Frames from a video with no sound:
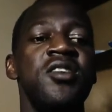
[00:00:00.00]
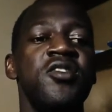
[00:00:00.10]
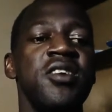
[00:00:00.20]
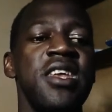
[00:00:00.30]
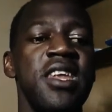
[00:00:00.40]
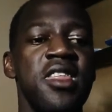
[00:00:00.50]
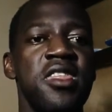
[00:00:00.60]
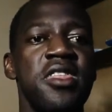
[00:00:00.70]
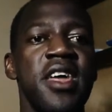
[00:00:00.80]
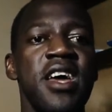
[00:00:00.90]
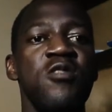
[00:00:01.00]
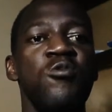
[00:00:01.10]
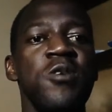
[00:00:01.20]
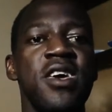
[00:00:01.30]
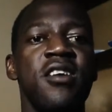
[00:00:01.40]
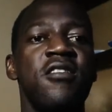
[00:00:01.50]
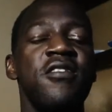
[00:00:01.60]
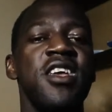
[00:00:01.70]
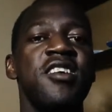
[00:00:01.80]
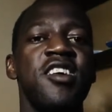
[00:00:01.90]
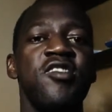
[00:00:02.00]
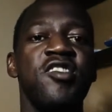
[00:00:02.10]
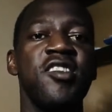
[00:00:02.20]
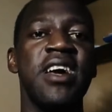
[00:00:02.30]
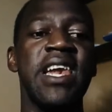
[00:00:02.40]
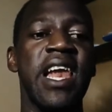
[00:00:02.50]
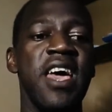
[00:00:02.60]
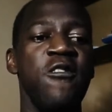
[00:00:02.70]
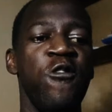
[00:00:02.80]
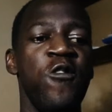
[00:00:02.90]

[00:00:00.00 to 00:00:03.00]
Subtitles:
So in the 3rd week of intrauterine life,